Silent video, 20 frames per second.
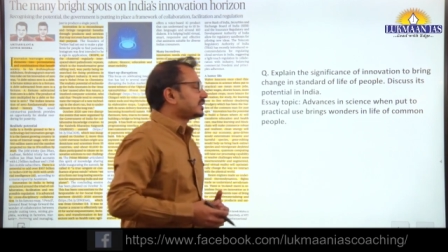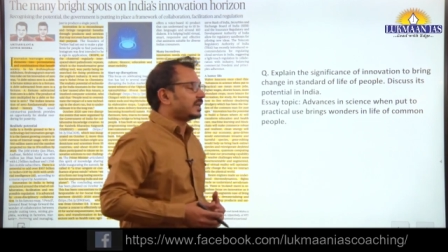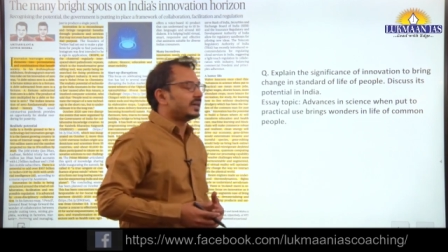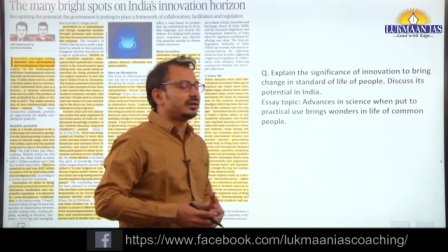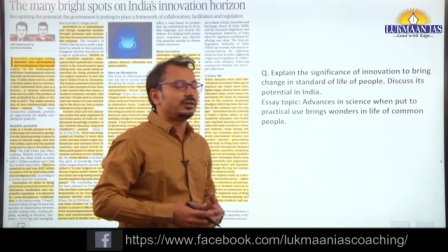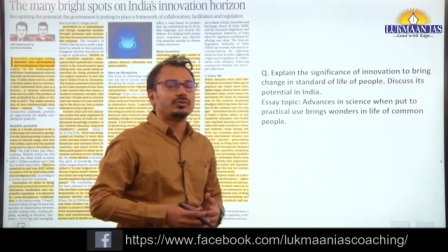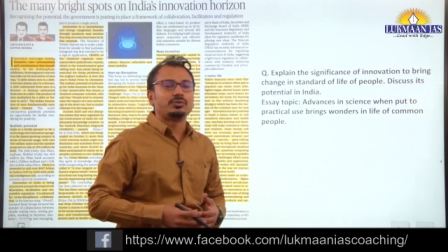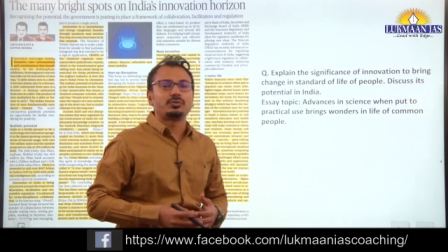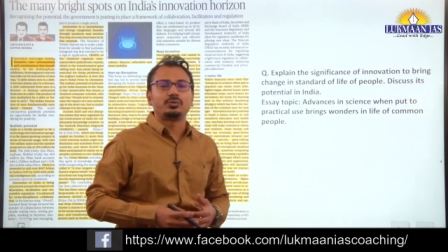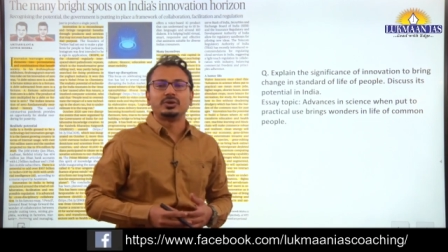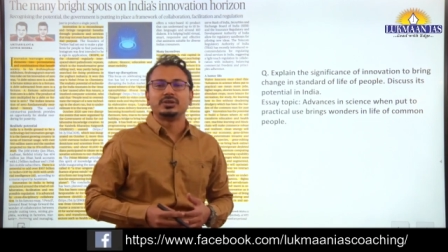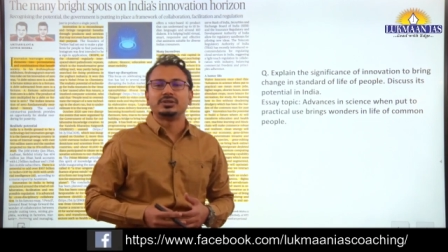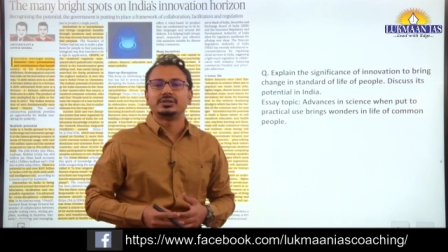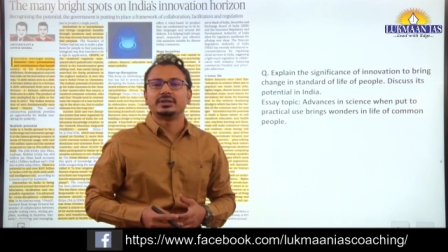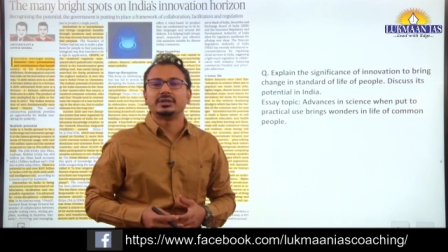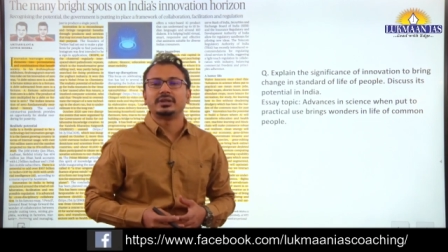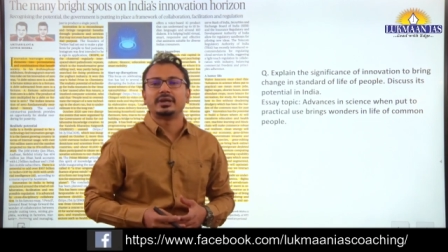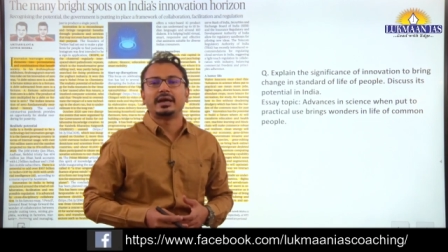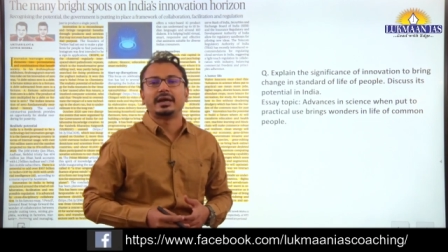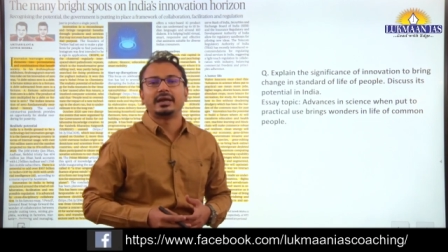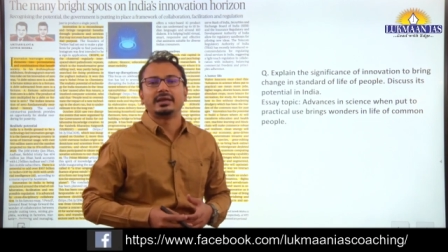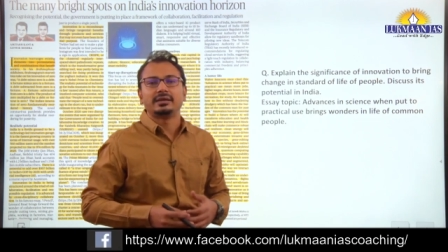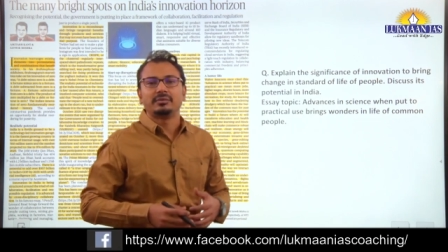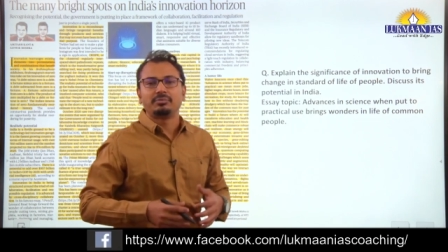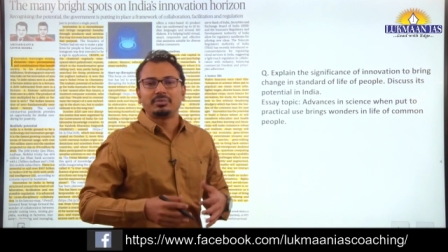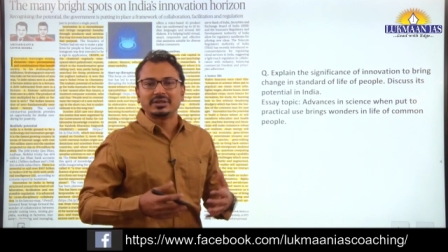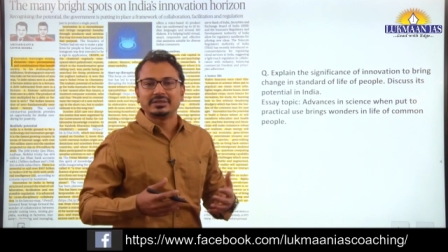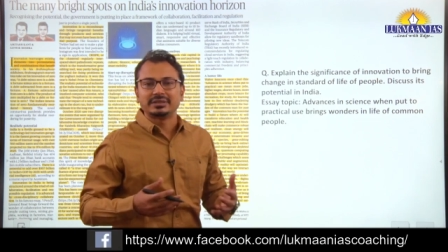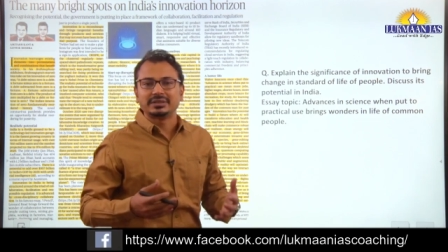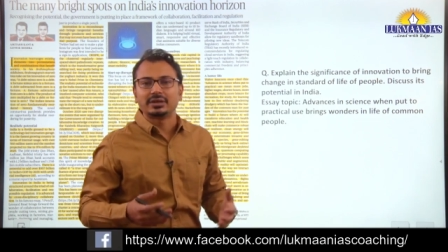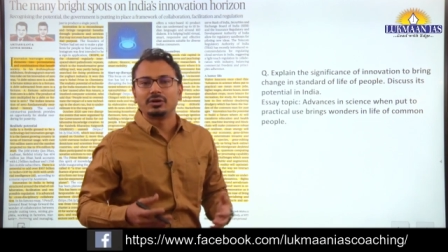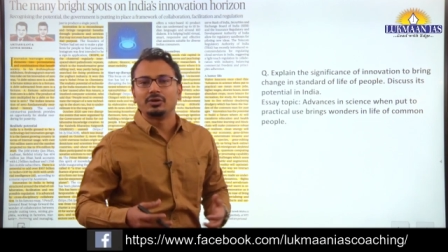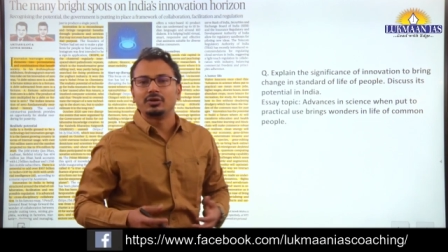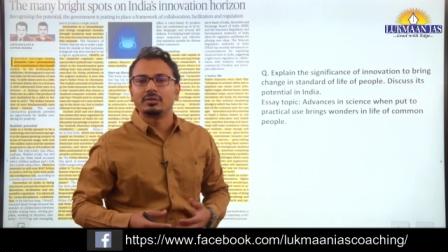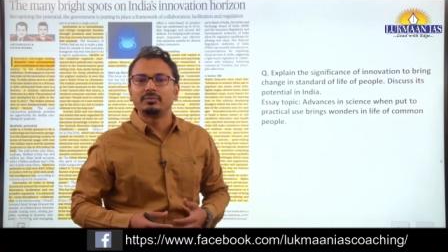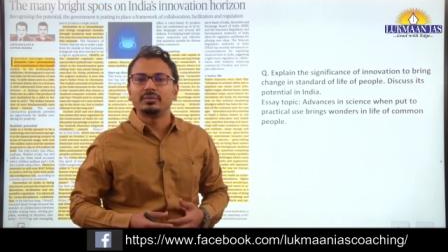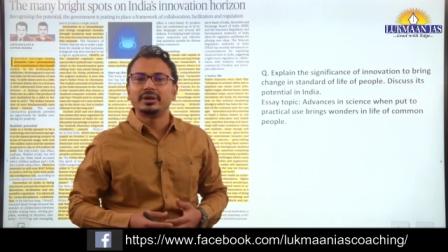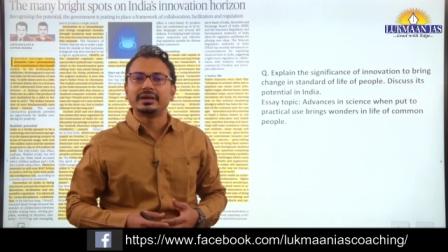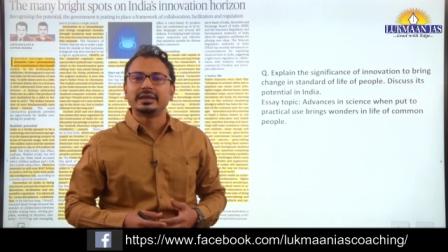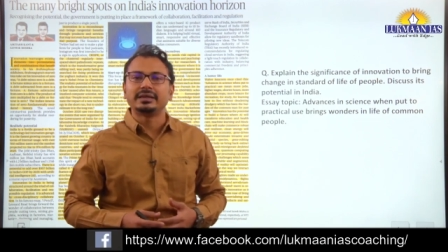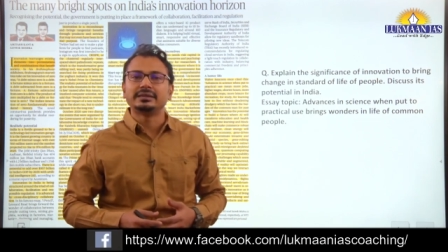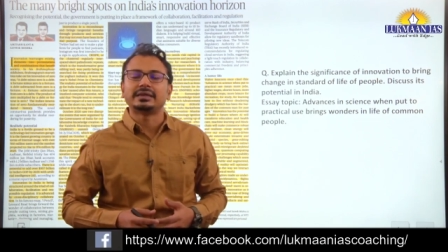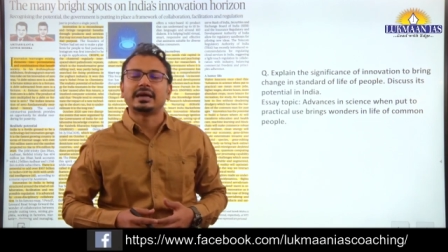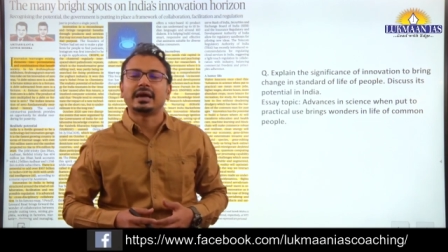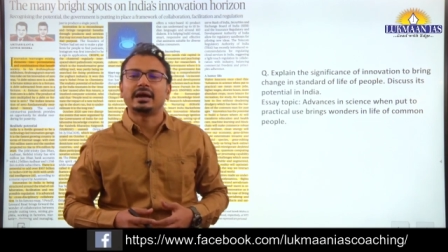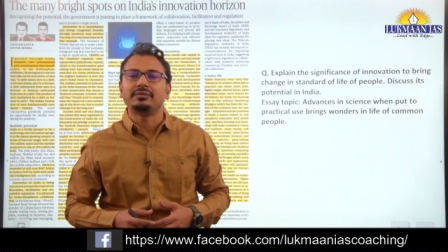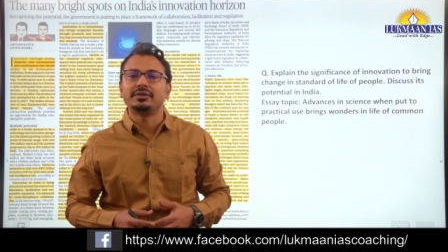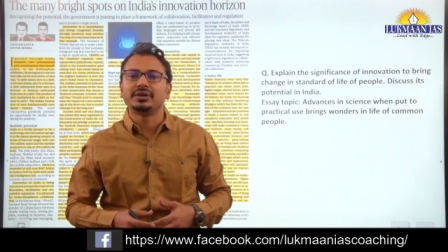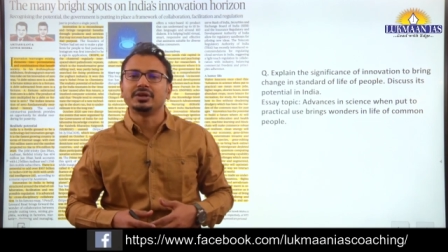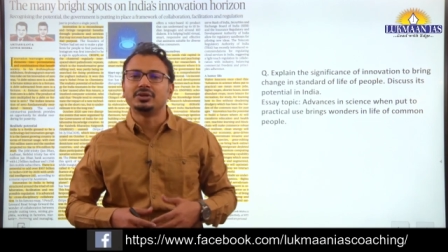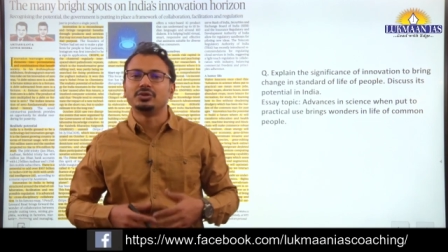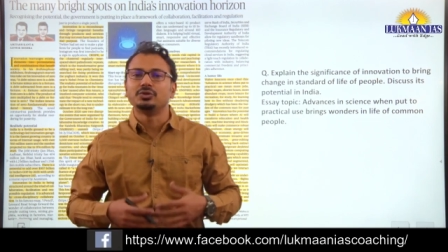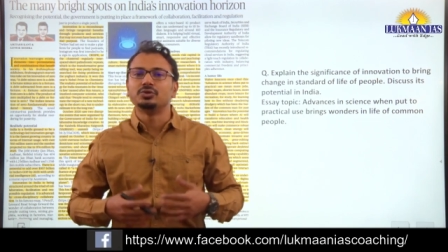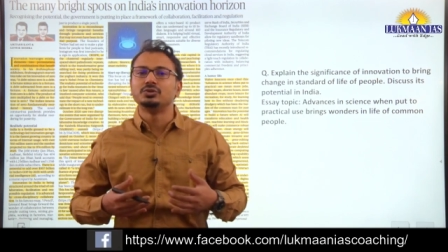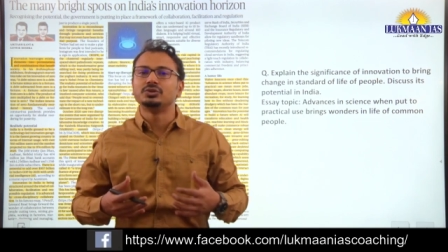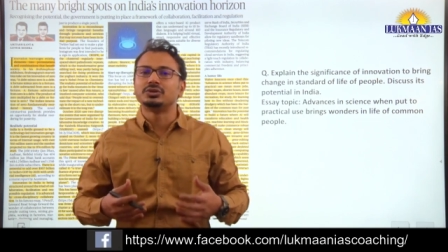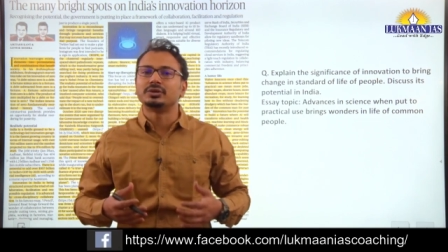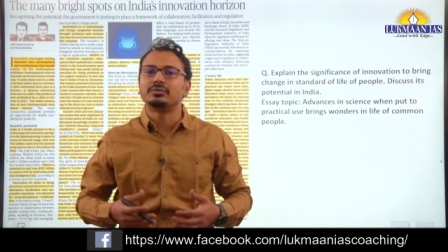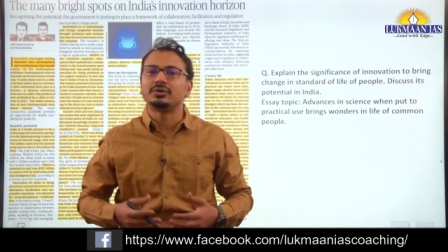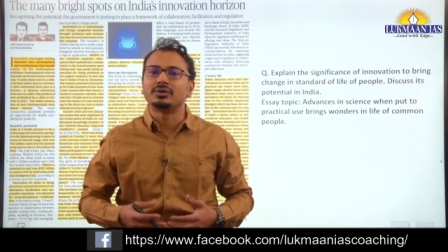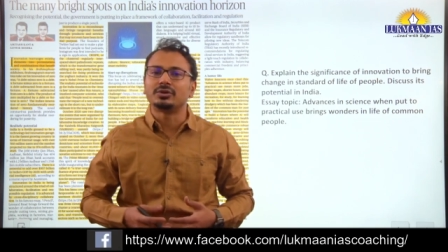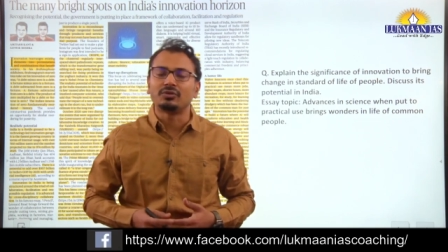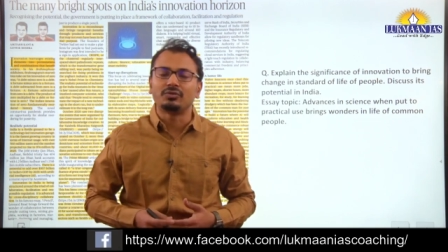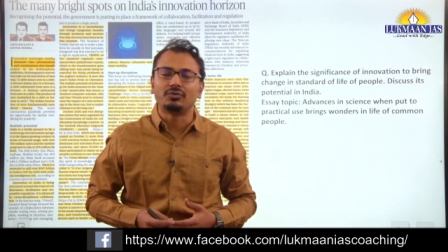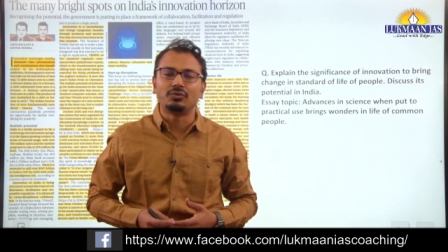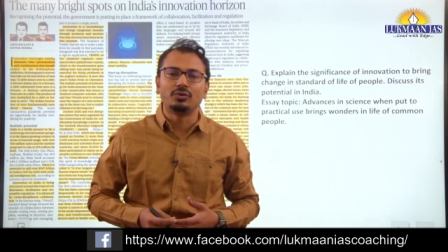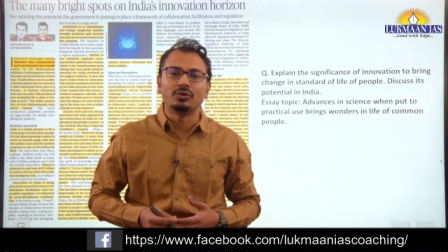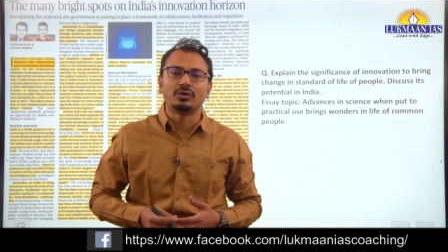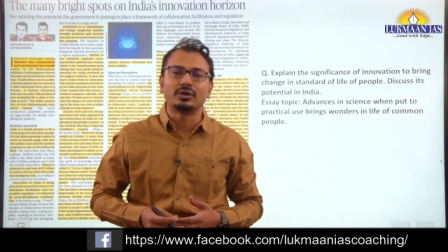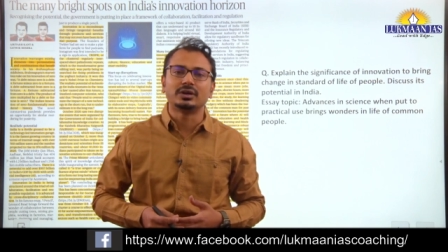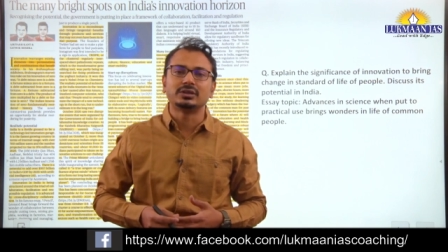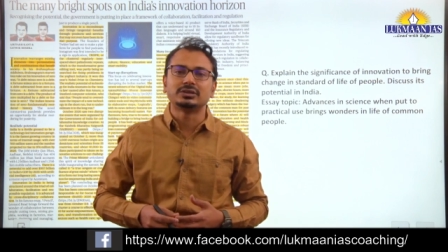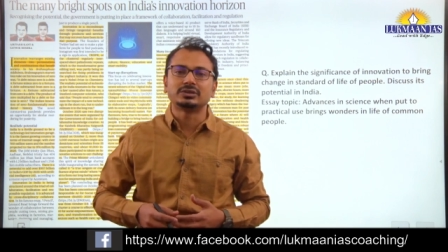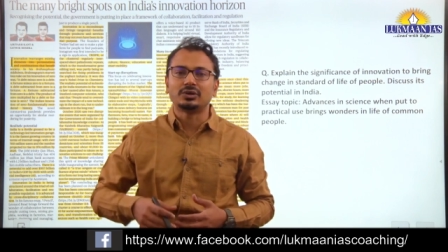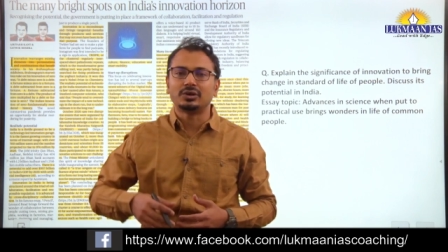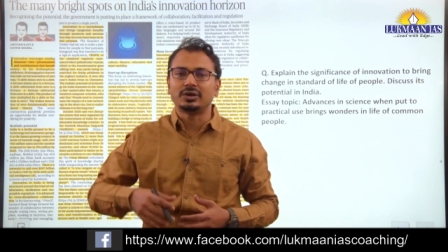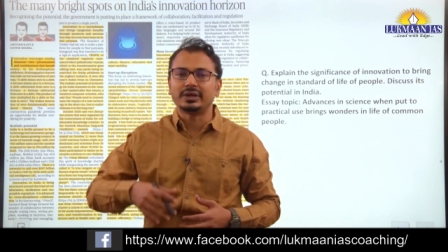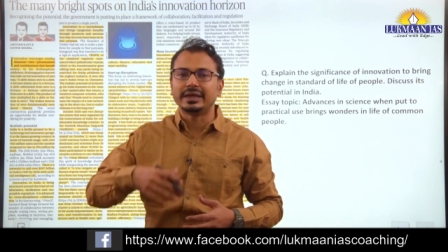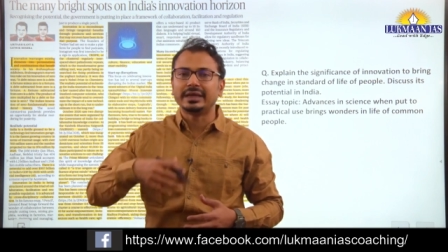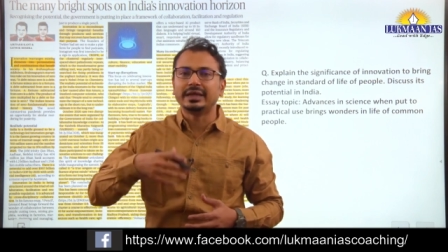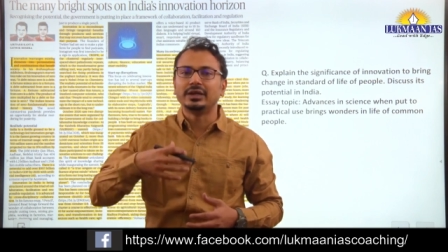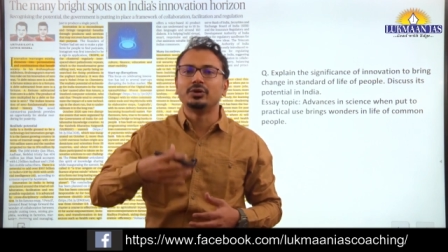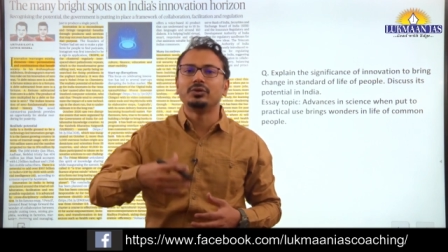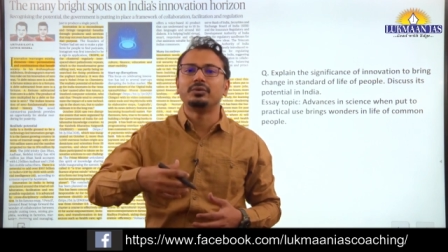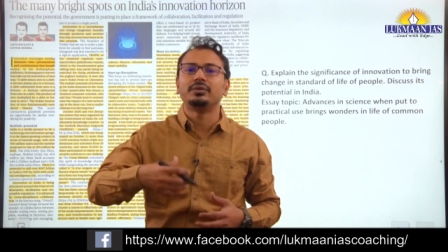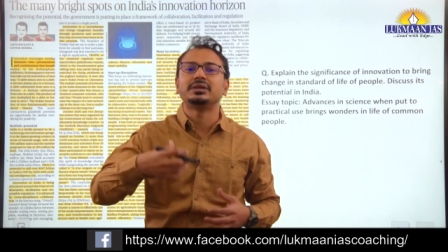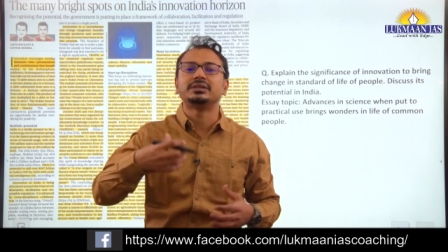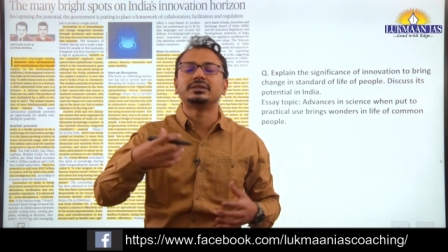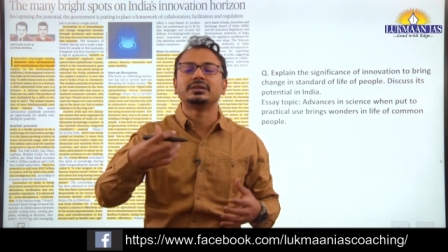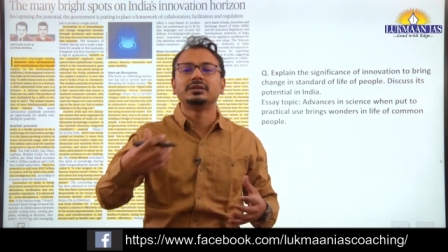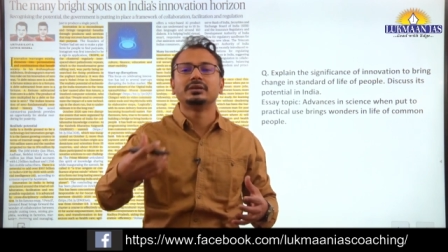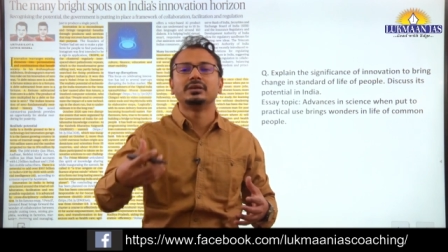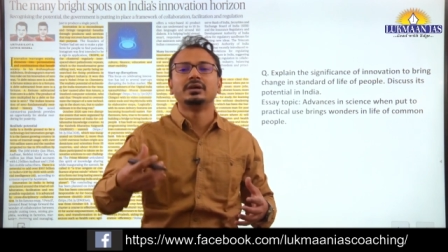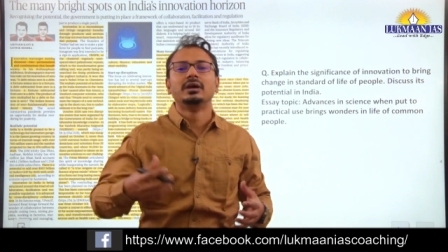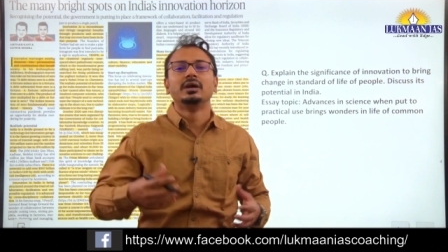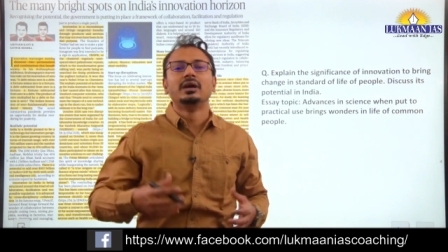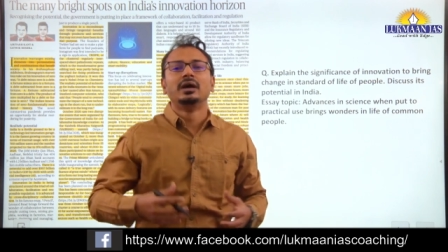kind of question and the present government is having huge amount of focus on innovation